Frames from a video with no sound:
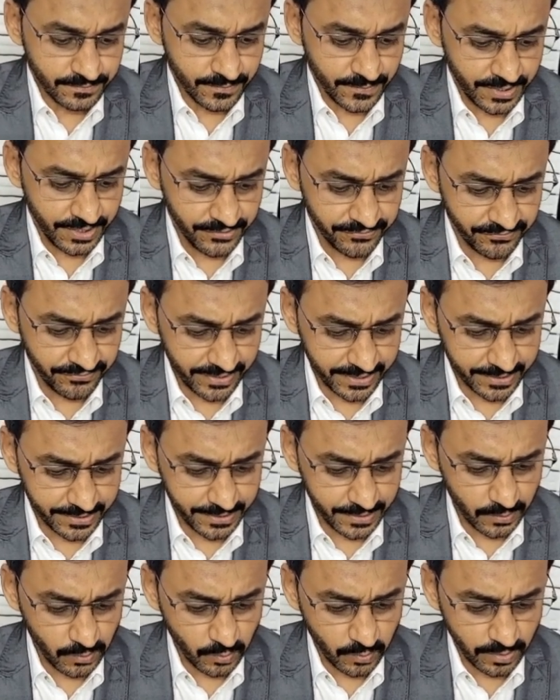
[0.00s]

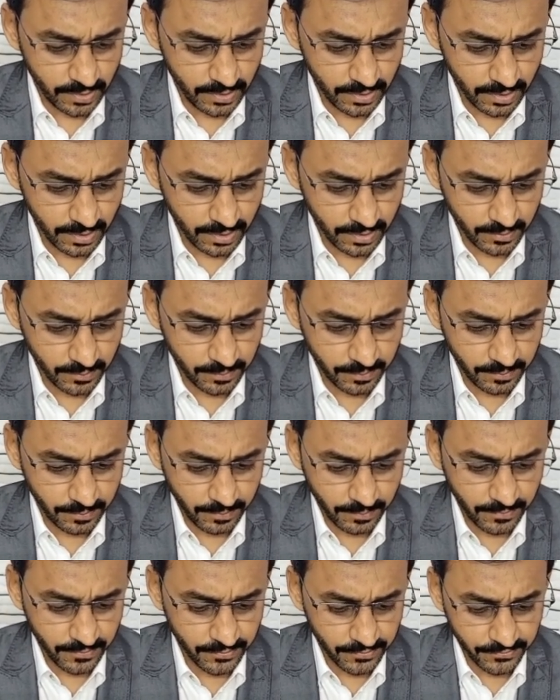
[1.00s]
effective lung
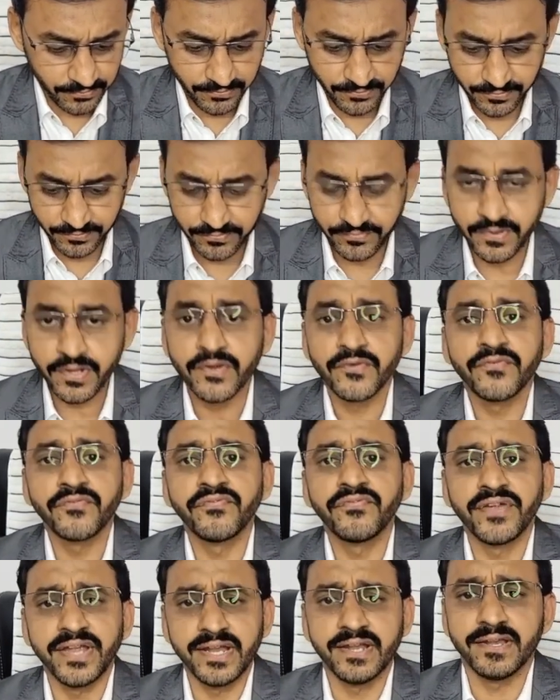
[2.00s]

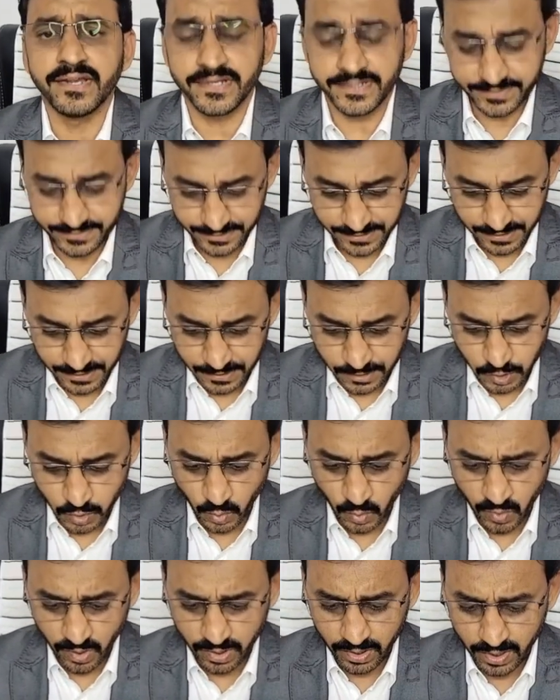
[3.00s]
field.
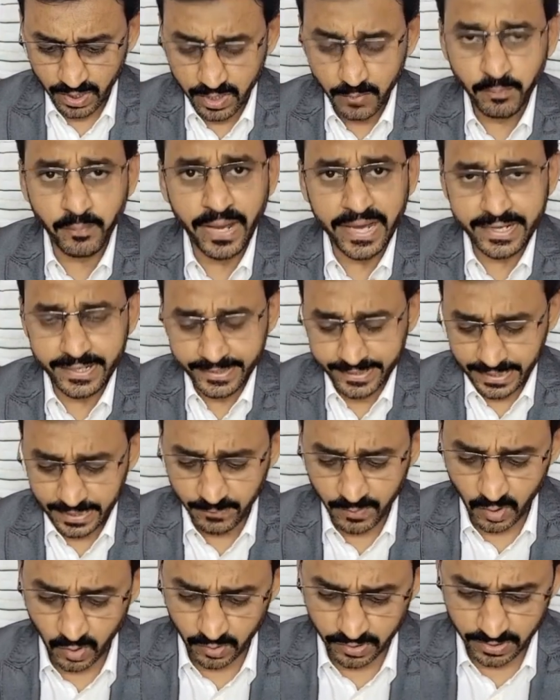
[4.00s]
So lung
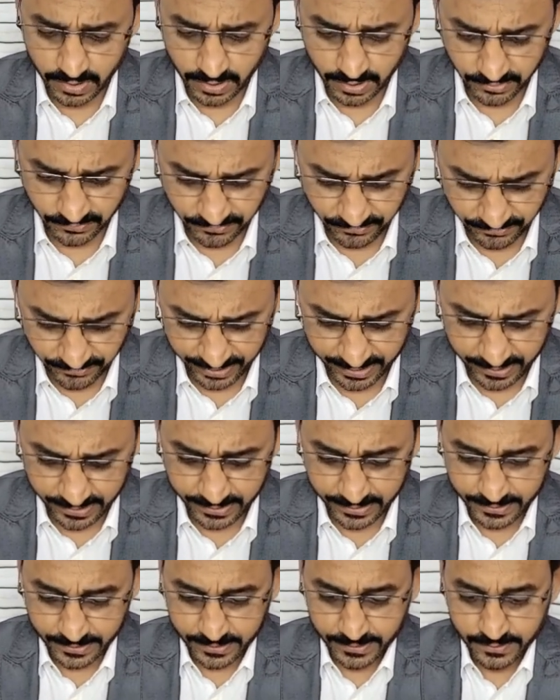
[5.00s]
parenchyma or the lung field.
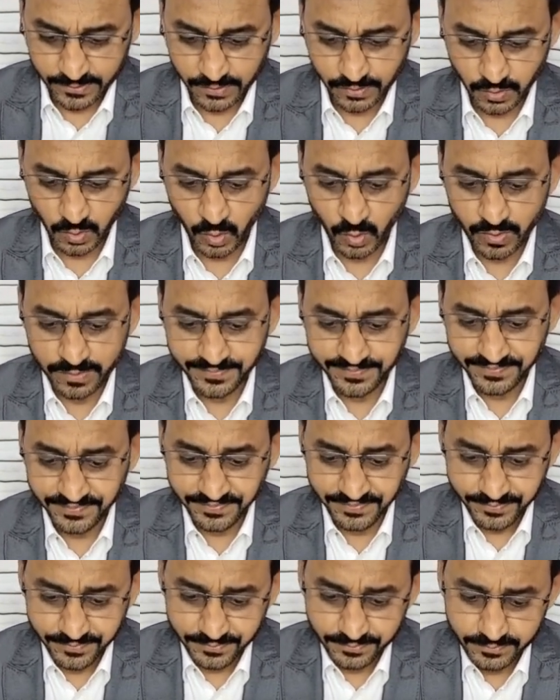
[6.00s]
So
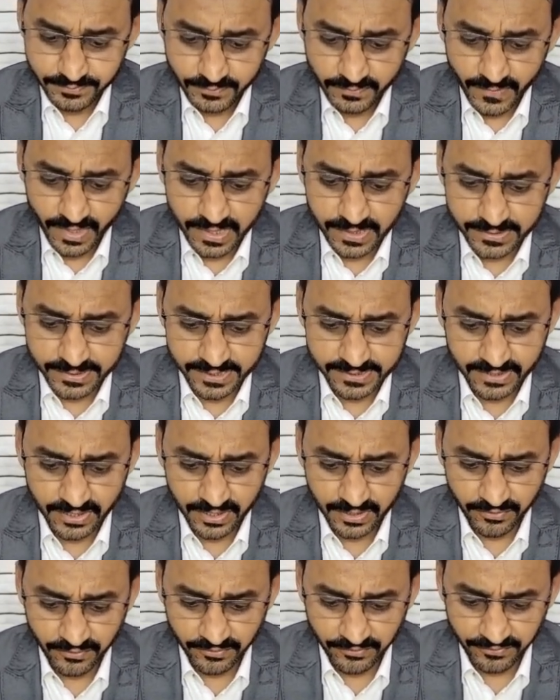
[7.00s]
these
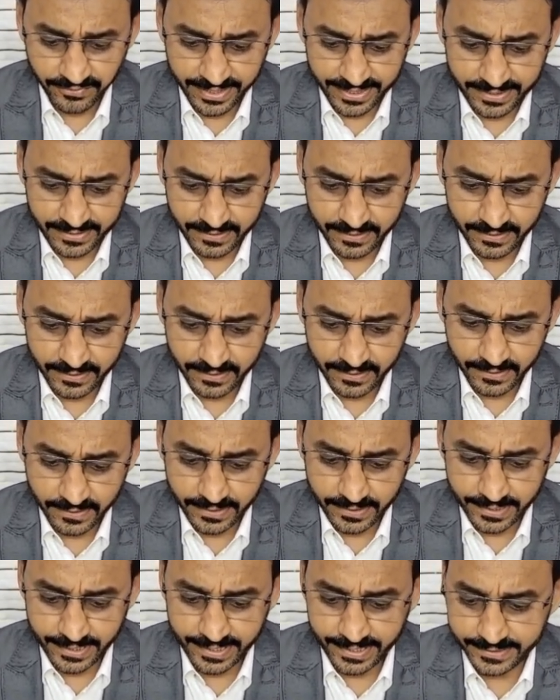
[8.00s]
are right
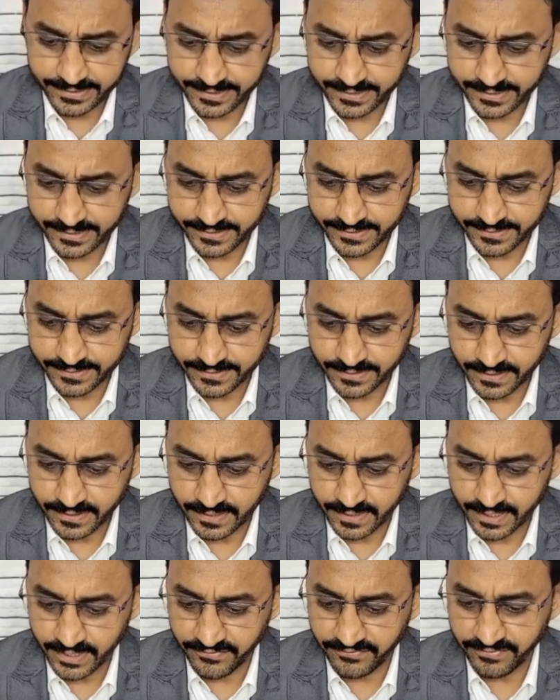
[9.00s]
lung, and here is the
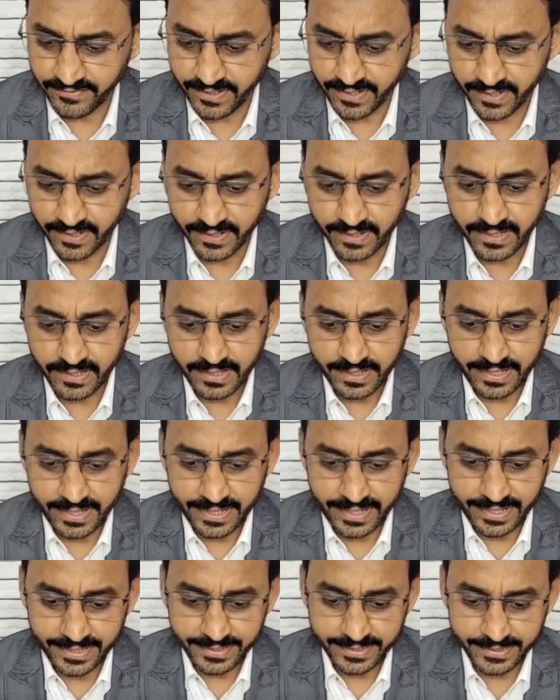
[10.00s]
left lung,
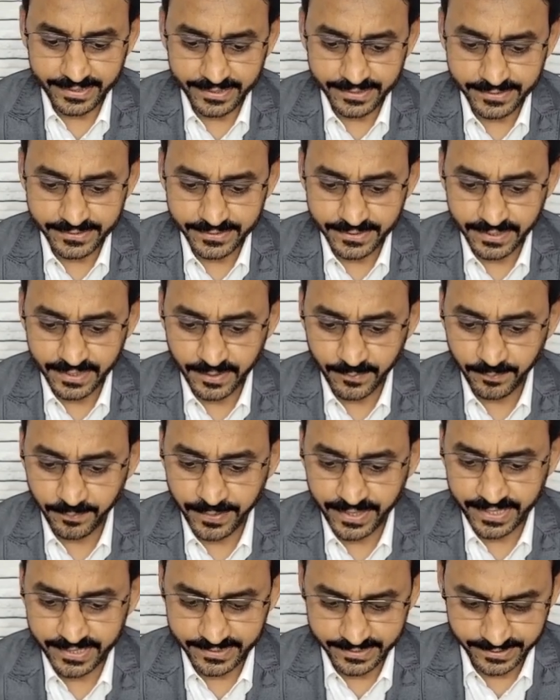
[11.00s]
and here is the
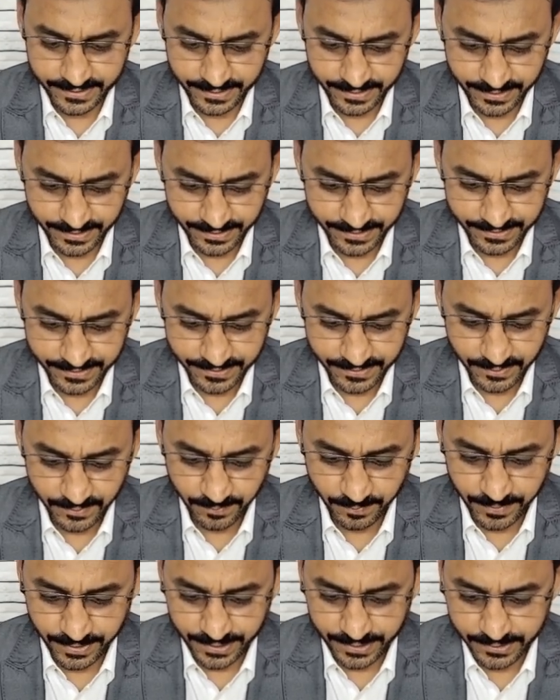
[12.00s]
apex, here is the
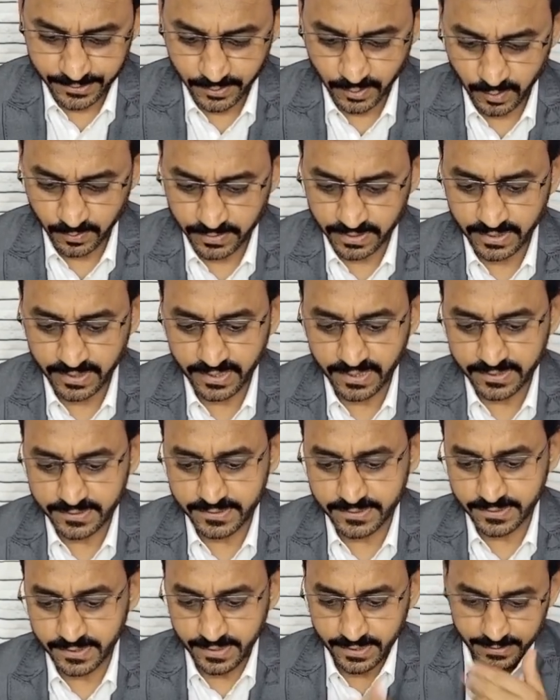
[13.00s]
base of the
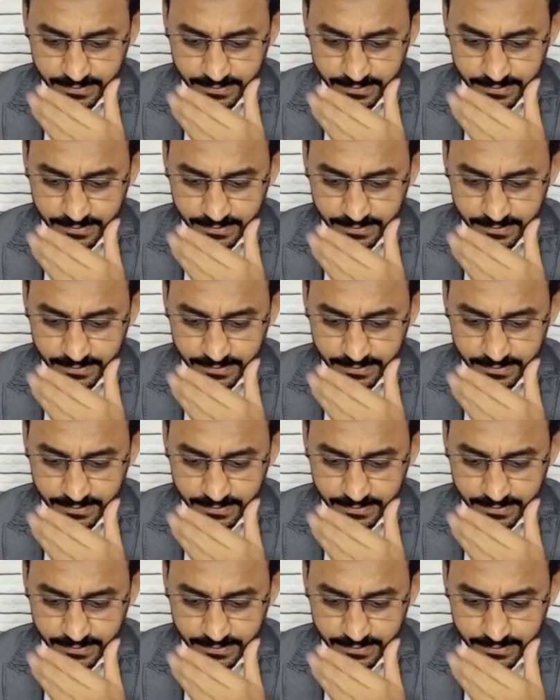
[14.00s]
lungs,